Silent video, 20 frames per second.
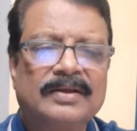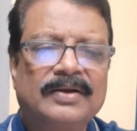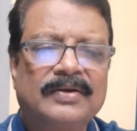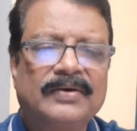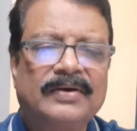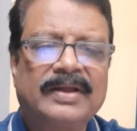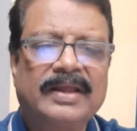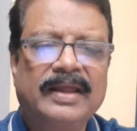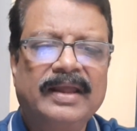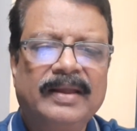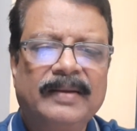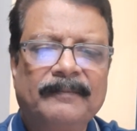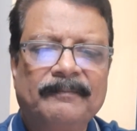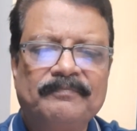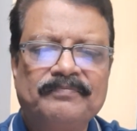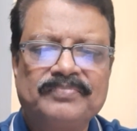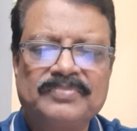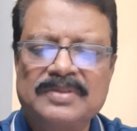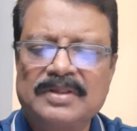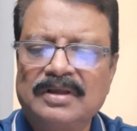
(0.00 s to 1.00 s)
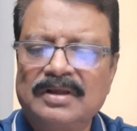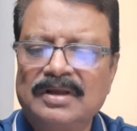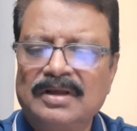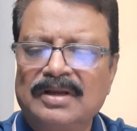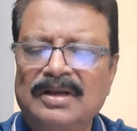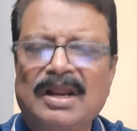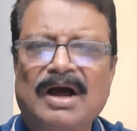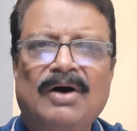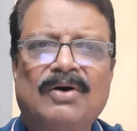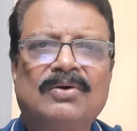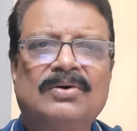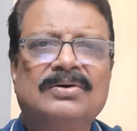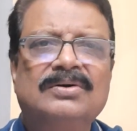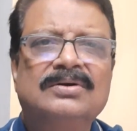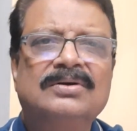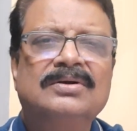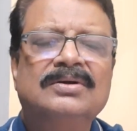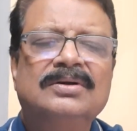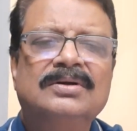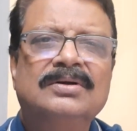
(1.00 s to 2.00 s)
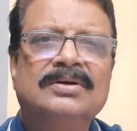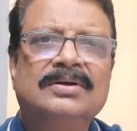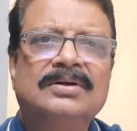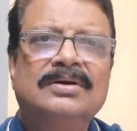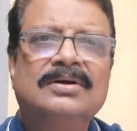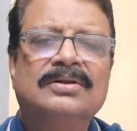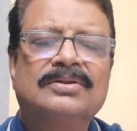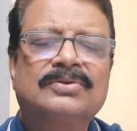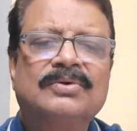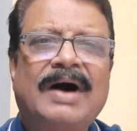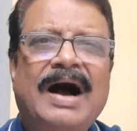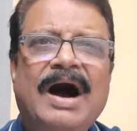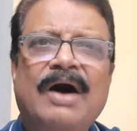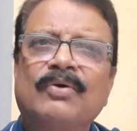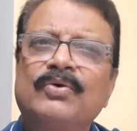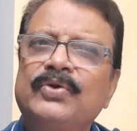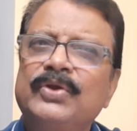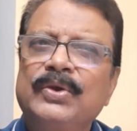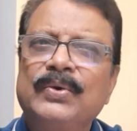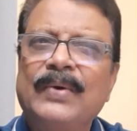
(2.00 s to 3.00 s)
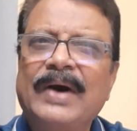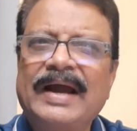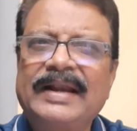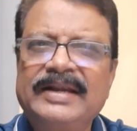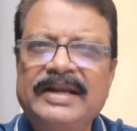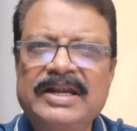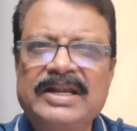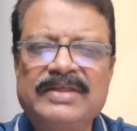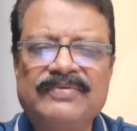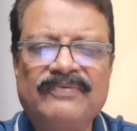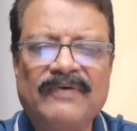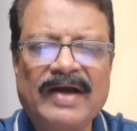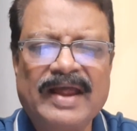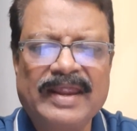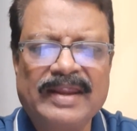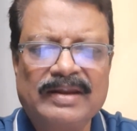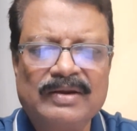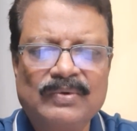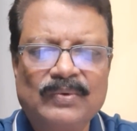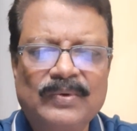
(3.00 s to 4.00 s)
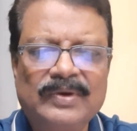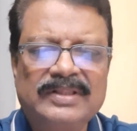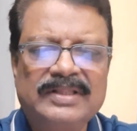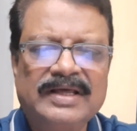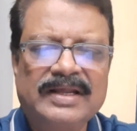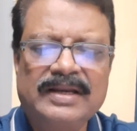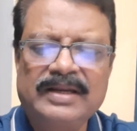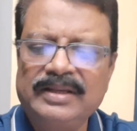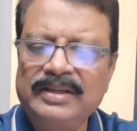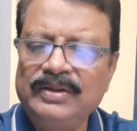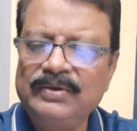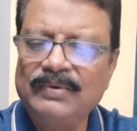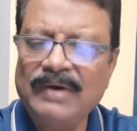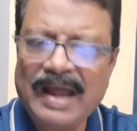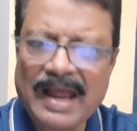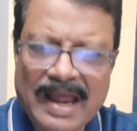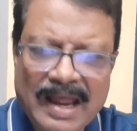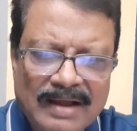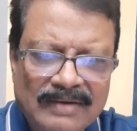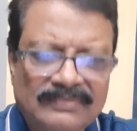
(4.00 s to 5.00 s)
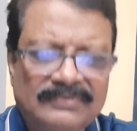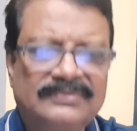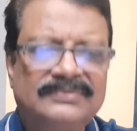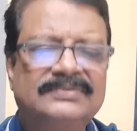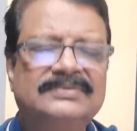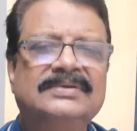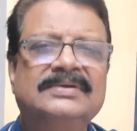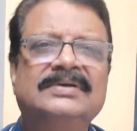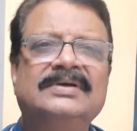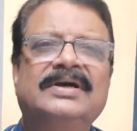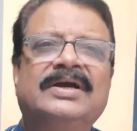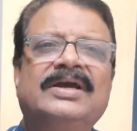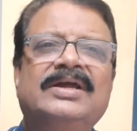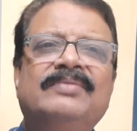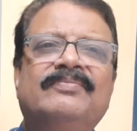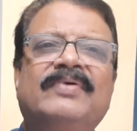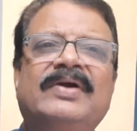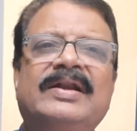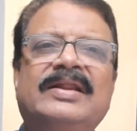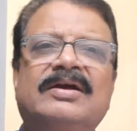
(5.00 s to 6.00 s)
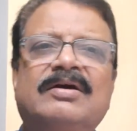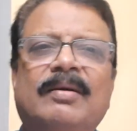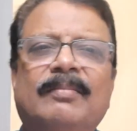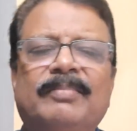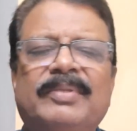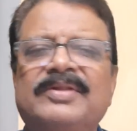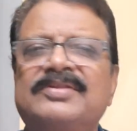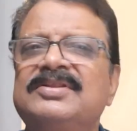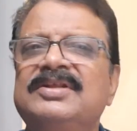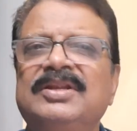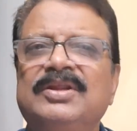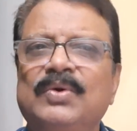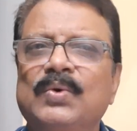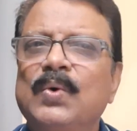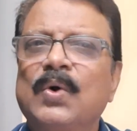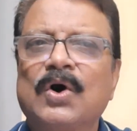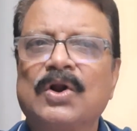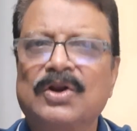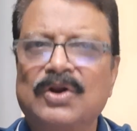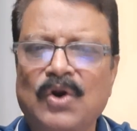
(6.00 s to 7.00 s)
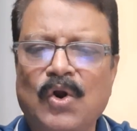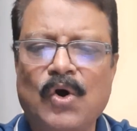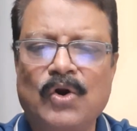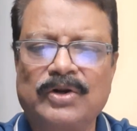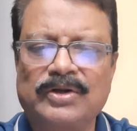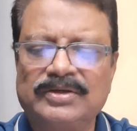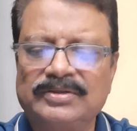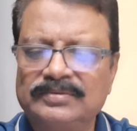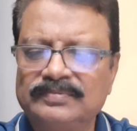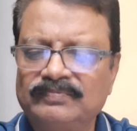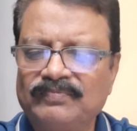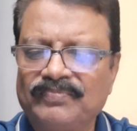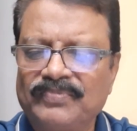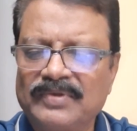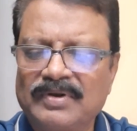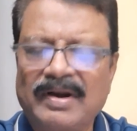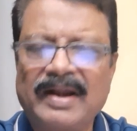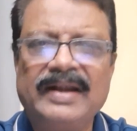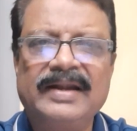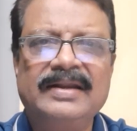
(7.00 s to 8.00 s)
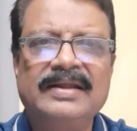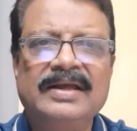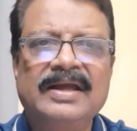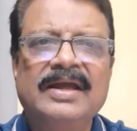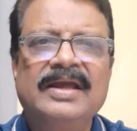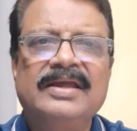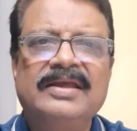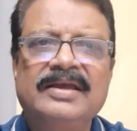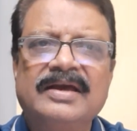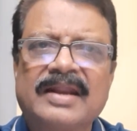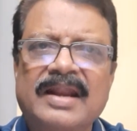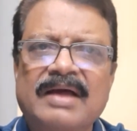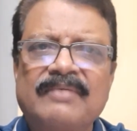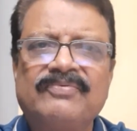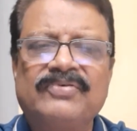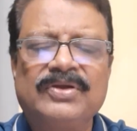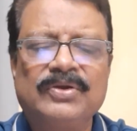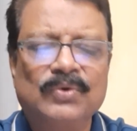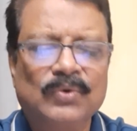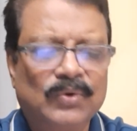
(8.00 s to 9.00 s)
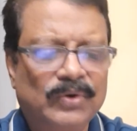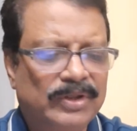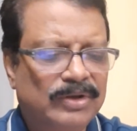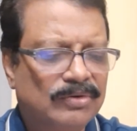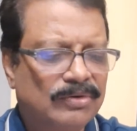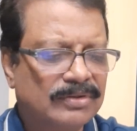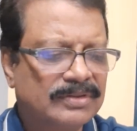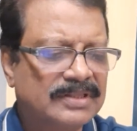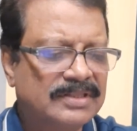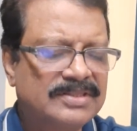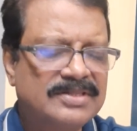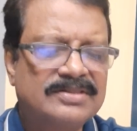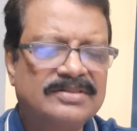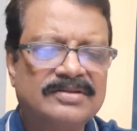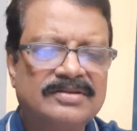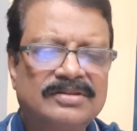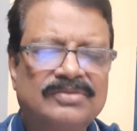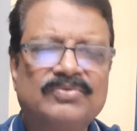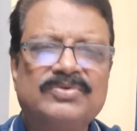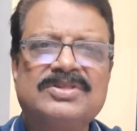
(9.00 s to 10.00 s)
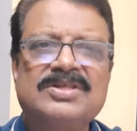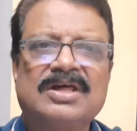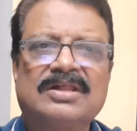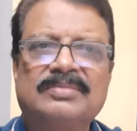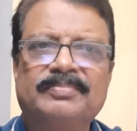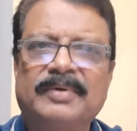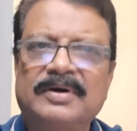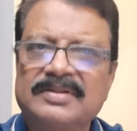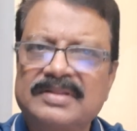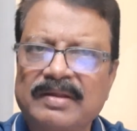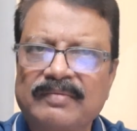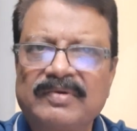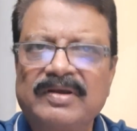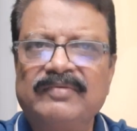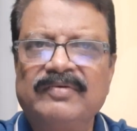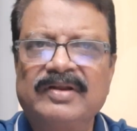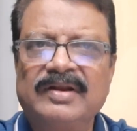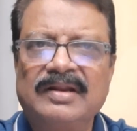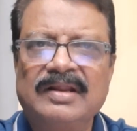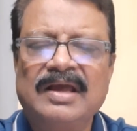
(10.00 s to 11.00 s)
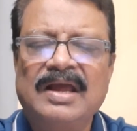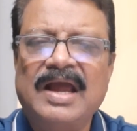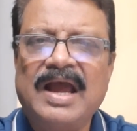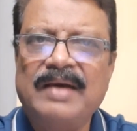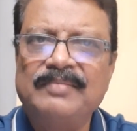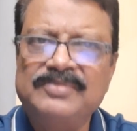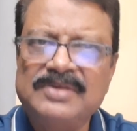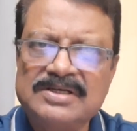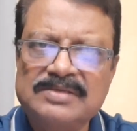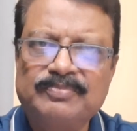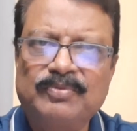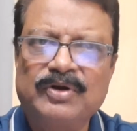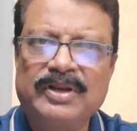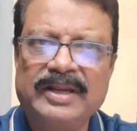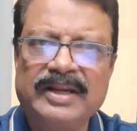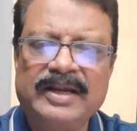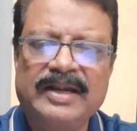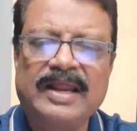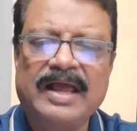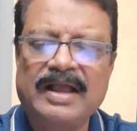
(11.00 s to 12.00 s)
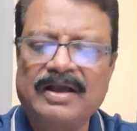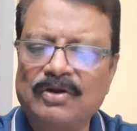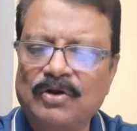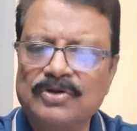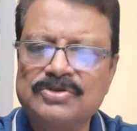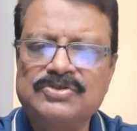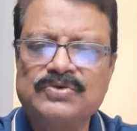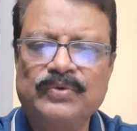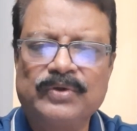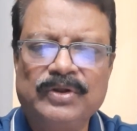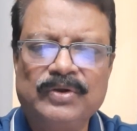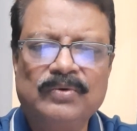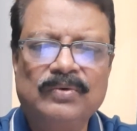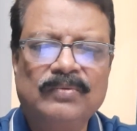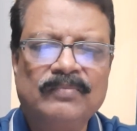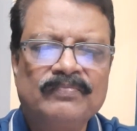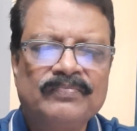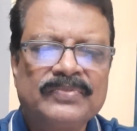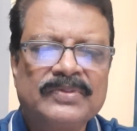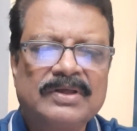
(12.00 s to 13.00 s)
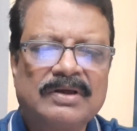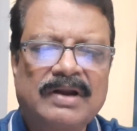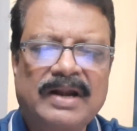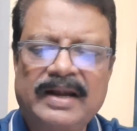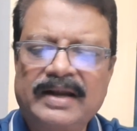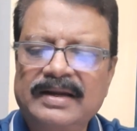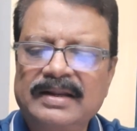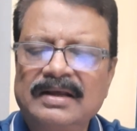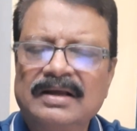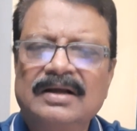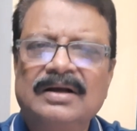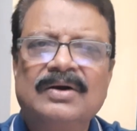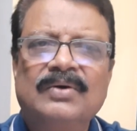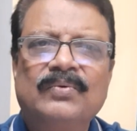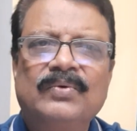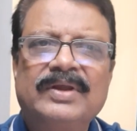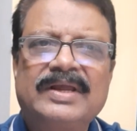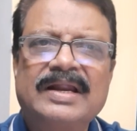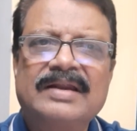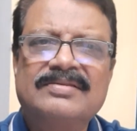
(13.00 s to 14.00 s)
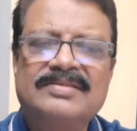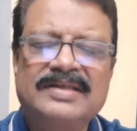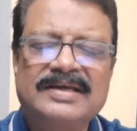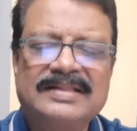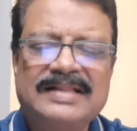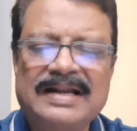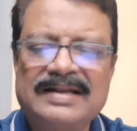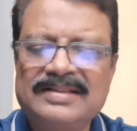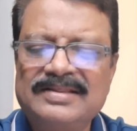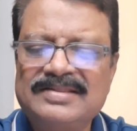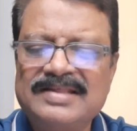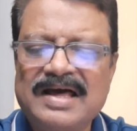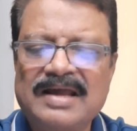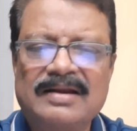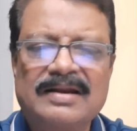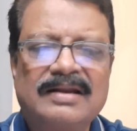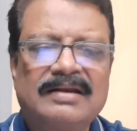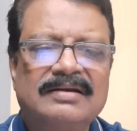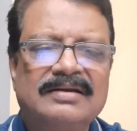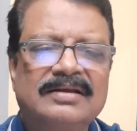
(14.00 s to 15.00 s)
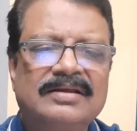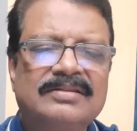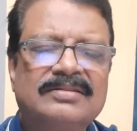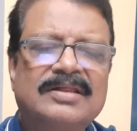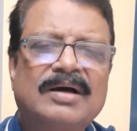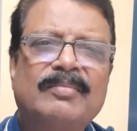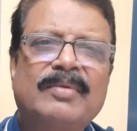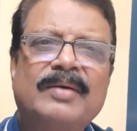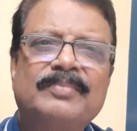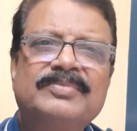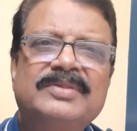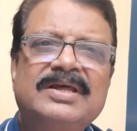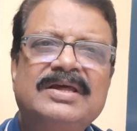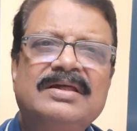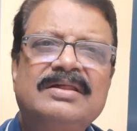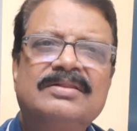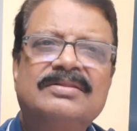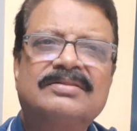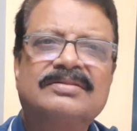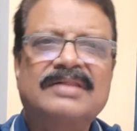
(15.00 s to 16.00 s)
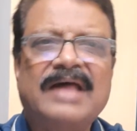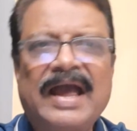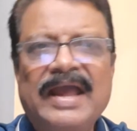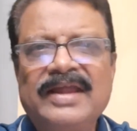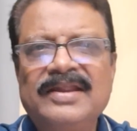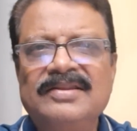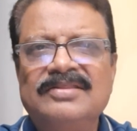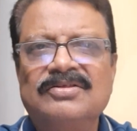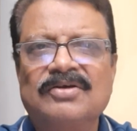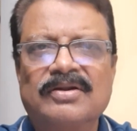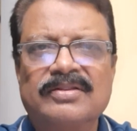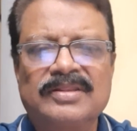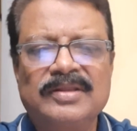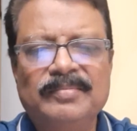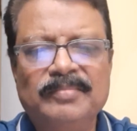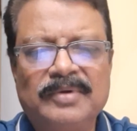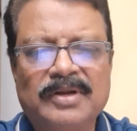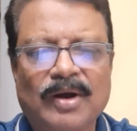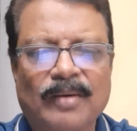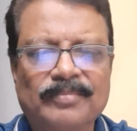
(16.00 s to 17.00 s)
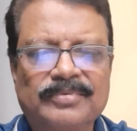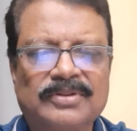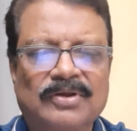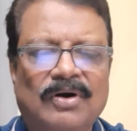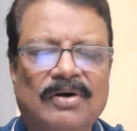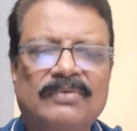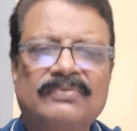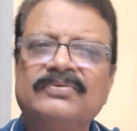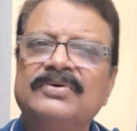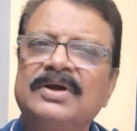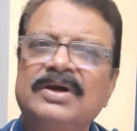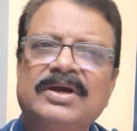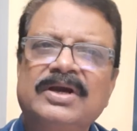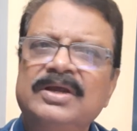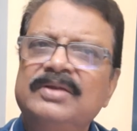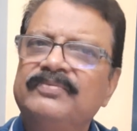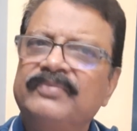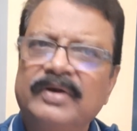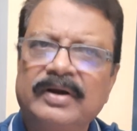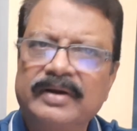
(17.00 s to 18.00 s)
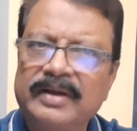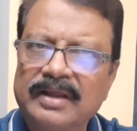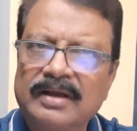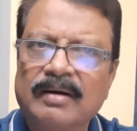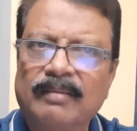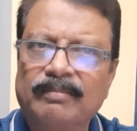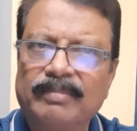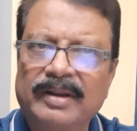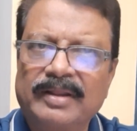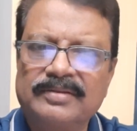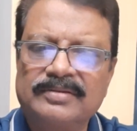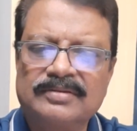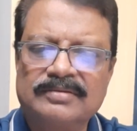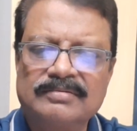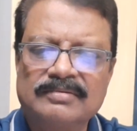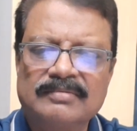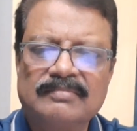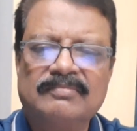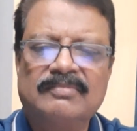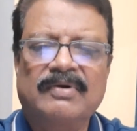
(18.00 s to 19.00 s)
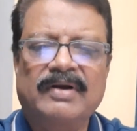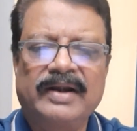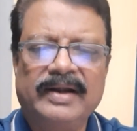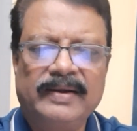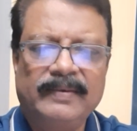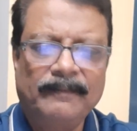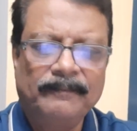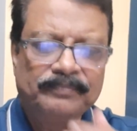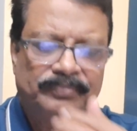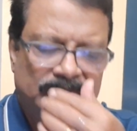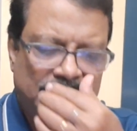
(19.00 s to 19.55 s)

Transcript: Okay? Now, so how do you identify whether you have inferiority complex in you or not, right? Here are a few suggestions which experts have given. I am just putting it across to you, right? We can say that these are some of the signs or symptoms of inferiority complex, right?